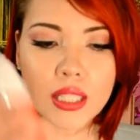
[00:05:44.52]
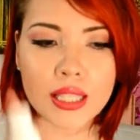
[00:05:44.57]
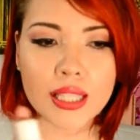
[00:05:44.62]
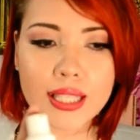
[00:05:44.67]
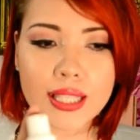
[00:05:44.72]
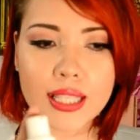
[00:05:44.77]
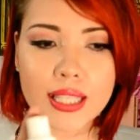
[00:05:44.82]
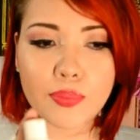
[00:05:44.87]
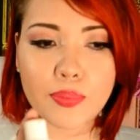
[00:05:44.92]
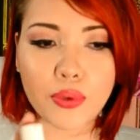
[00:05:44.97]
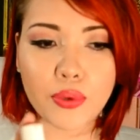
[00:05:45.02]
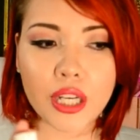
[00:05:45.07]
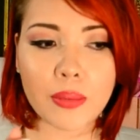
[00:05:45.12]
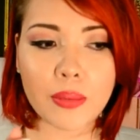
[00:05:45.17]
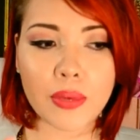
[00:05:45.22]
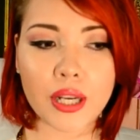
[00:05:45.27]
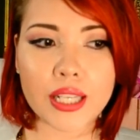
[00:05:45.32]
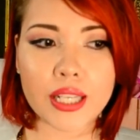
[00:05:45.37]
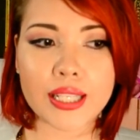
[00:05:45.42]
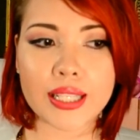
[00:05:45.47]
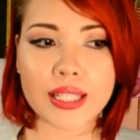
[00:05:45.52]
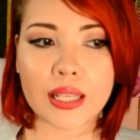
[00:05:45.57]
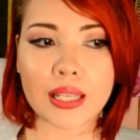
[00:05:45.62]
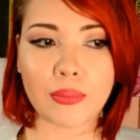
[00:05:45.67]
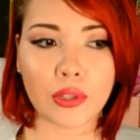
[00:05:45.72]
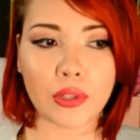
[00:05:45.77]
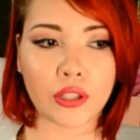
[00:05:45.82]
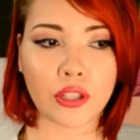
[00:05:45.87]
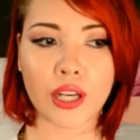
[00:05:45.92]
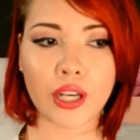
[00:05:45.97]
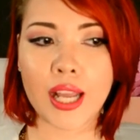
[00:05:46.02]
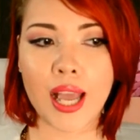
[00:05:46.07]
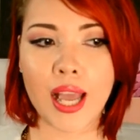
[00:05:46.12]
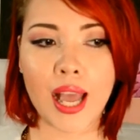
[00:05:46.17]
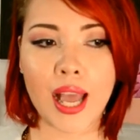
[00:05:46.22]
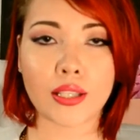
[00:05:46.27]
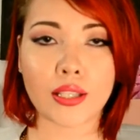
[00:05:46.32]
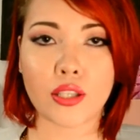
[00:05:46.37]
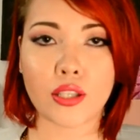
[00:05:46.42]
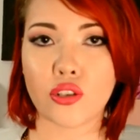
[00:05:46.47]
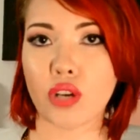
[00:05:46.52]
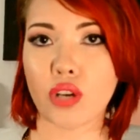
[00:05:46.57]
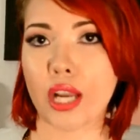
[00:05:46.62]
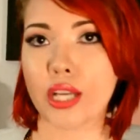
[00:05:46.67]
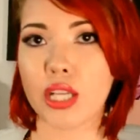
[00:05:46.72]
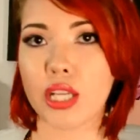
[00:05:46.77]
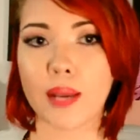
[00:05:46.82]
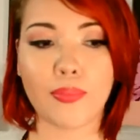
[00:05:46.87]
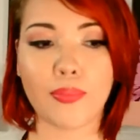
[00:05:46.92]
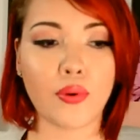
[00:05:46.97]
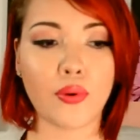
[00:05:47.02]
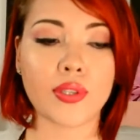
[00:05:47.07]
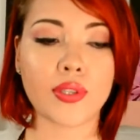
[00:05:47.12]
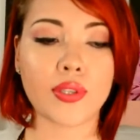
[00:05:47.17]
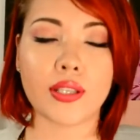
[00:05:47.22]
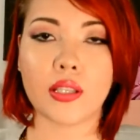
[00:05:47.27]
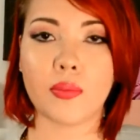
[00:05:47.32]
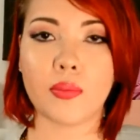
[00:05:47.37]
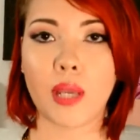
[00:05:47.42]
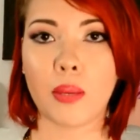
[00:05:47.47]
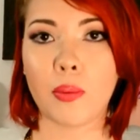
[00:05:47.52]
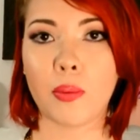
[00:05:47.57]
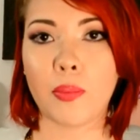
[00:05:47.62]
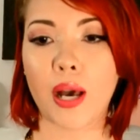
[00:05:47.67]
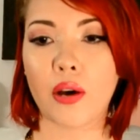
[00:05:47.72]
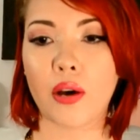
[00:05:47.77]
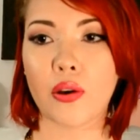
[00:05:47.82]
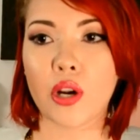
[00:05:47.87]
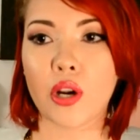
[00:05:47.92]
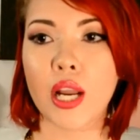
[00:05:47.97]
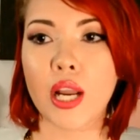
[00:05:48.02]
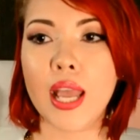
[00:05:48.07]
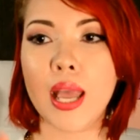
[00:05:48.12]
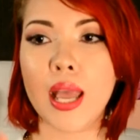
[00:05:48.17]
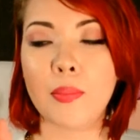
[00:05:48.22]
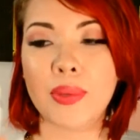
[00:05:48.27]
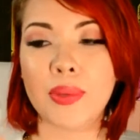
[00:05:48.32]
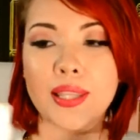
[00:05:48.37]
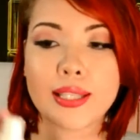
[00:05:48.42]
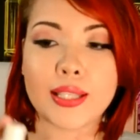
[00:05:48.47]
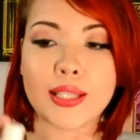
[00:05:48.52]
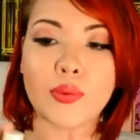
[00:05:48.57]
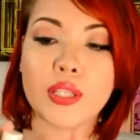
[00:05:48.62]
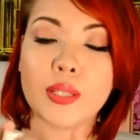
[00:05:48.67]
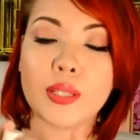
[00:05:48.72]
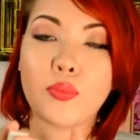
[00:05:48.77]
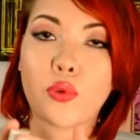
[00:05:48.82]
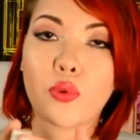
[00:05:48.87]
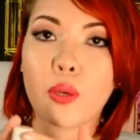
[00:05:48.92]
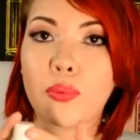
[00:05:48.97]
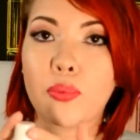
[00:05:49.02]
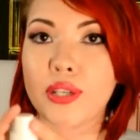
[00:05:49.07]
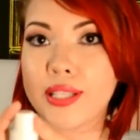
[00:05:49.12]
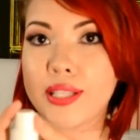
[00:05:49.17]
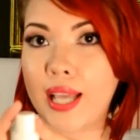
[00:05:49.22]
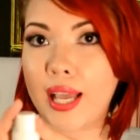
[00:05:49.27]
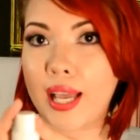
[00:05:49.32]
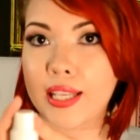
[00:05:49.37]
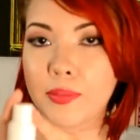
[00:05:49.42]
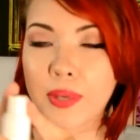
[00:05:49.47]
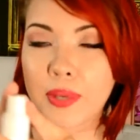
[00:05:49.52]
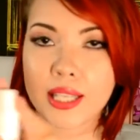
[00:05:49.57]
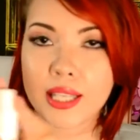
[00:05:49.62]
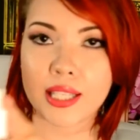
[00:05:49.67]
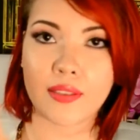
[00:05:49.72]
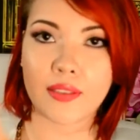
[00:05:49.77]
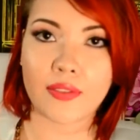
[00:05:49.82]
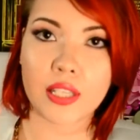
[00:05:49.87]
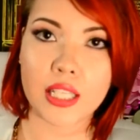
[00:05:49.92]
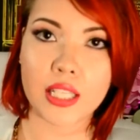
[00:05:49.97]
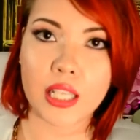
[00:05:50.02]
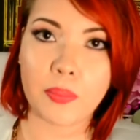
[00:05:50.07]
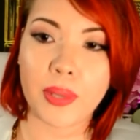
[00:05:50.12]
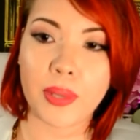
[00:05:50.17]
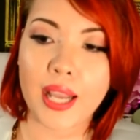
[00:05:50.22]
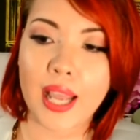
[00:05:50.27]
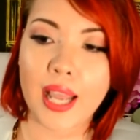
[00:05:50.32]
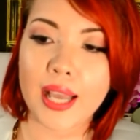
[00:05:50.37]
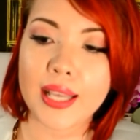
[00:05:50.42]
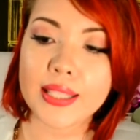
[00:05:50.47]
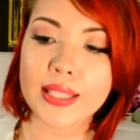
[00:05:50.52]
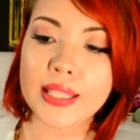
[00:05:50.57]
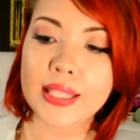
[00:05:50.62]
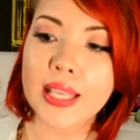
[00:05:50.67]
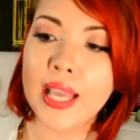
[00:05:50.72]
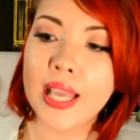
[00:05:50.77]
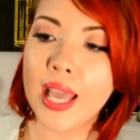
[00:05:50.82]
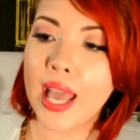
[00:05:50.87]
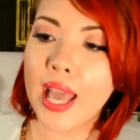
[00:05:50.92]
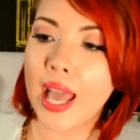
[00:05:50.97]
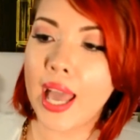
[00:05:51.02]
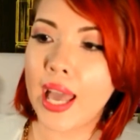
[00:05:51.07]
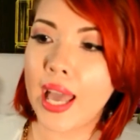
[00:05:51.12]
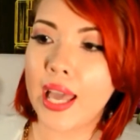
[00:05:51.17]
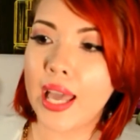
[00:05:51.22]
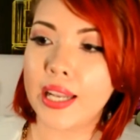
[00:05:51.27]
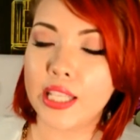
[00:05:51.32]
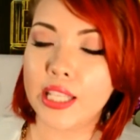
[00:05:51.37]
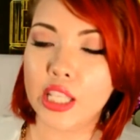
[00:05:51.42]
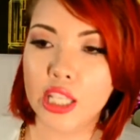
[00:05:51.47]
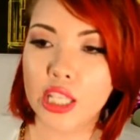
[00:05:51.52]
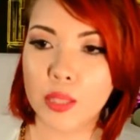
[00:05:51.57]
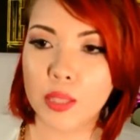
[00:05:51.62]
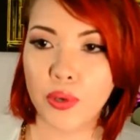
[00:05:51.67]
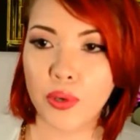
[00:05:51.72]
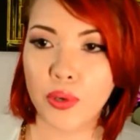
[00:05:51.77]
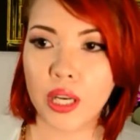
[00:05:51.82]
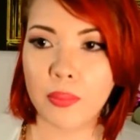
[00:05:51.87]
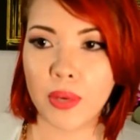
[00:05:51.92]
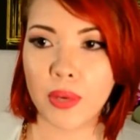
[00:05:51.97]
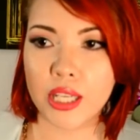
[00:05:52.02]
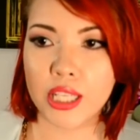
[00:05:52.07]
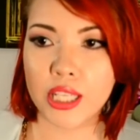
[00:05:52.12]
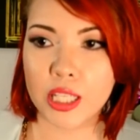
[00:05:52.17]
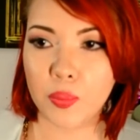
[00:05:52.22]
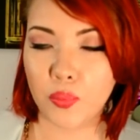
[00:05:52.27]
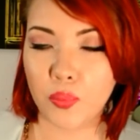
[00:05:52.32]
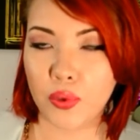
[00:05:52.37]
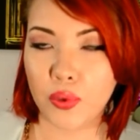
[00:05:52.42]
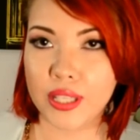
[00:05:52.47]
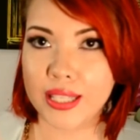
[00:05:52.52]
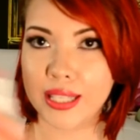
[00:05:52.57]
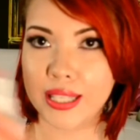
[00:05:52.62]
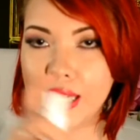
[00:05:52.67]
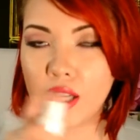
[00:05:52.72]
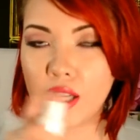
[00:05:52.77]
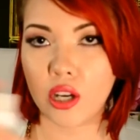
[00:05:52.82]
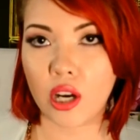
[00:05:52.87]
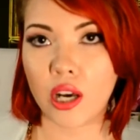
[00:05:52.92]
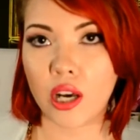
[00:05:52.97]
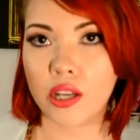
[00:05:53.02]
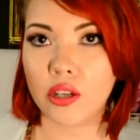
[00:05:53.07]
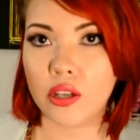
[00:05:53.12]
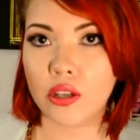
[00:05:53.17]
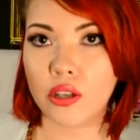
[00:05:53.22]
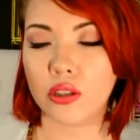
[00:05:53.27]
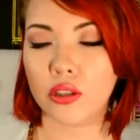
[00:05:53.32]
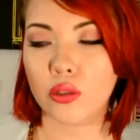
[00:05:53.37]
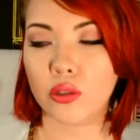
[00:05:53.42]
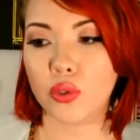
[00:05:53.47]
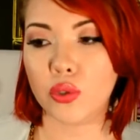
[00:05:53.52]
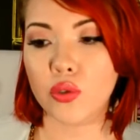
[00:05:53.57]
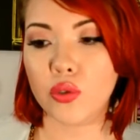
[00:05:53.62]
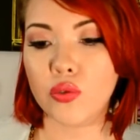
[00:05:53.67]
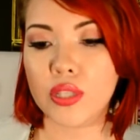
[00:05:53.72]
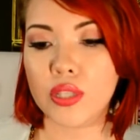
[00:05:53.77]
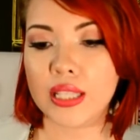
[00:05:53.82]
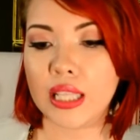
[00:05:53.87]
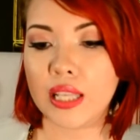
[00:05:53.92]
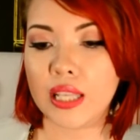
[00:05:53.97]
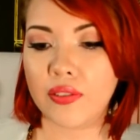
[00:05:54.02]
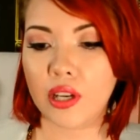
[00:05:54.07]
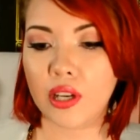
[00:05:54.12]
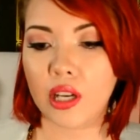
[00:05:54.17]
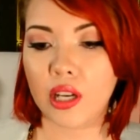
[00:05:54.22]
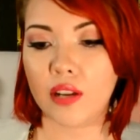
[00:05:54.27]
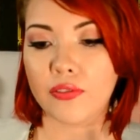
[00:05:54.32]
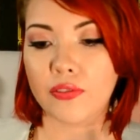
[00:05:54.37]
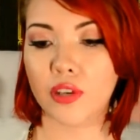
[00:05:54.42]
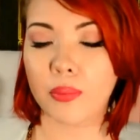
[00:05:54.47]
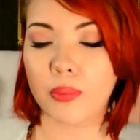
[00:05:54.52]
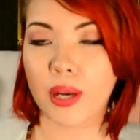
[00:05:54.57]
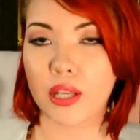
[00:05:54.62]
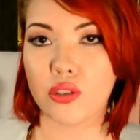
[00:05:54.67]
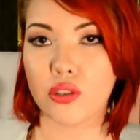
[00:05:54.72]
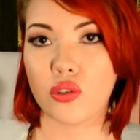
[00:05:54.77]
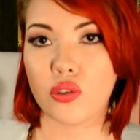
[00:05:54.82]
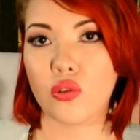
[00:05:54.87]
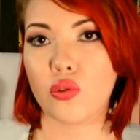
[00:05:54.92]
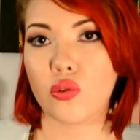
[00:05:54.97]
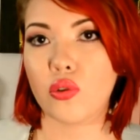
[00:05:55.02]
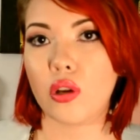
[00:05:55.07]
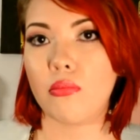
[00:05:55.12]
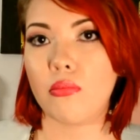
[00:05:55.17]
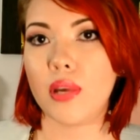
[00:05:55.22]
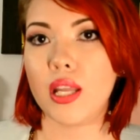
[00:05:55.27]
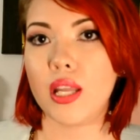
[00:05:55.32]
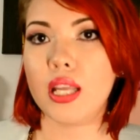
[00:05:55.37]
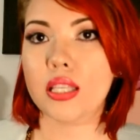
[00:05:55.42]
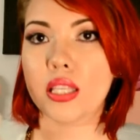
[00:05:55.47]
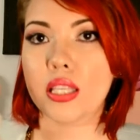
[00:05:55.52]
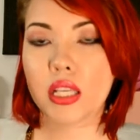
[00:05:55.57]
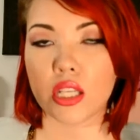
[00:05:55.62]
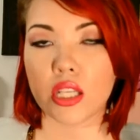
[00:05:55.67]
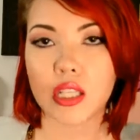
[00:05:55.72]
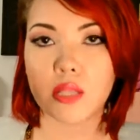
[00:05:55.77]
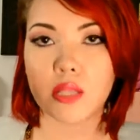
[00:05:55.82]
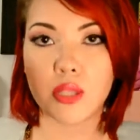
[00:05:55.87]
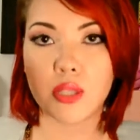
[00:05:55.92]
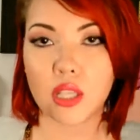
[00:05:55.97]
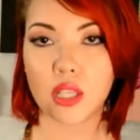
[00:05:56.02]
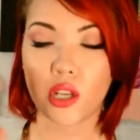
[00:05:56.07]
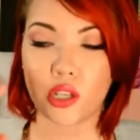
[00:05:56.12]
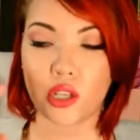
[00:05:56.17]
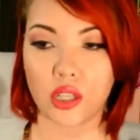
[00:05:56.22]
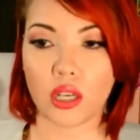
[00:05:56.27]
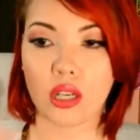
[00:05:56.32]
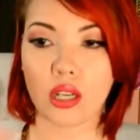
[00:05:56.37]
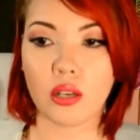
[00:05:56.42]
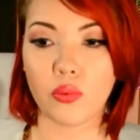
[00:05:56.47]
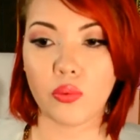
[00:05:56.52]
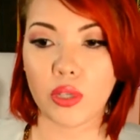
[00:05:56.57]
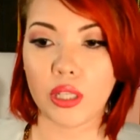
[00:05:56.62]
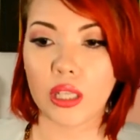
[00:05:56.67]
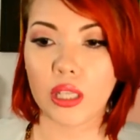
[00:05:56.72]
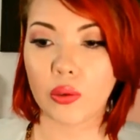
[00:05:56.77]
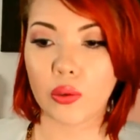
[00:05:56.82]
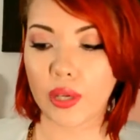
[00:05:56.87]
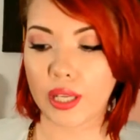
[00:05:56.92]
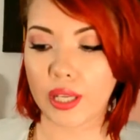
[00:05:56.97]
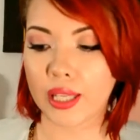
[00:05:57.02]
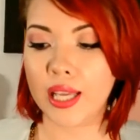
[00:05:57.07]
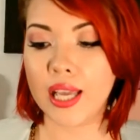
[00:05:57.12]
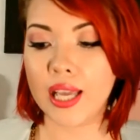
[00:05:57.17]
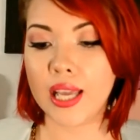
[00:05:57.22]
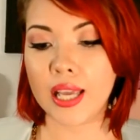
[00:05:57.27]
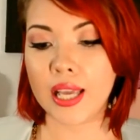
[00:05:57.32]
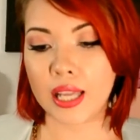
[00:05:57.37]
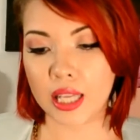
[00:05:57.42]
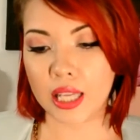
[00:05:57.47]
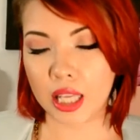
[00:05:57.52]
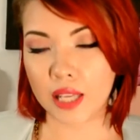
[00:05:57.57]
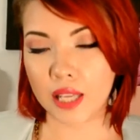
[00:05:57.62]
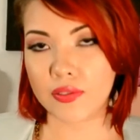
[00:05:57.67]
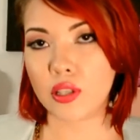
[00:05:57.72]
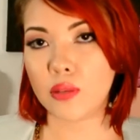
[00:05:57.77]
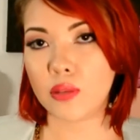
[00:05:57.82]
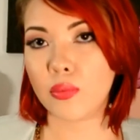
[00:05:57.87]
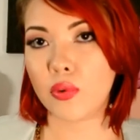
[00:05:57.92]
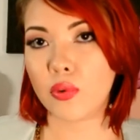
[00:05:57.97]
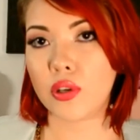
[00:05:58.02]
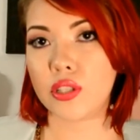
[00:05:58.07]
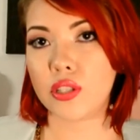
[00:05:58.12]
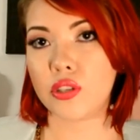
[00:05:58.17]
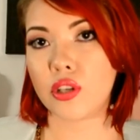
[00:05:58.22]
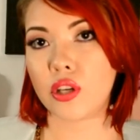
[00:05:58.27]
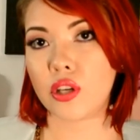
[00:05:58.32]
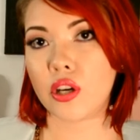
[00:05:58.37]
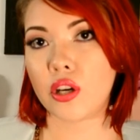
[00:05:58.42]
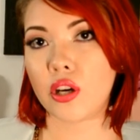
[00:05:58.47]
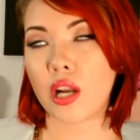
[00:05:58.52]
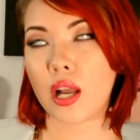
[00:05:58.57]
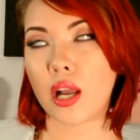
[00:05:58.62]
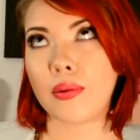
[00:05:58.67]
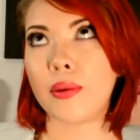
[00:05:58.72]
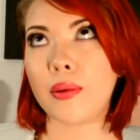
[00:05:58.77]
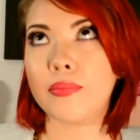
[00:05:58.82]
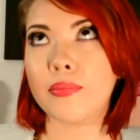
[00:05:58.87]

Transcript: This is pretty much similar as the dry shampoo is the baby powder, but this one's more precise because of the tip it has. And it's just pretty much spritzing on the roots, leave it on for about 2 to 3 minutes, and just massaging it really quick. It gives you moisture,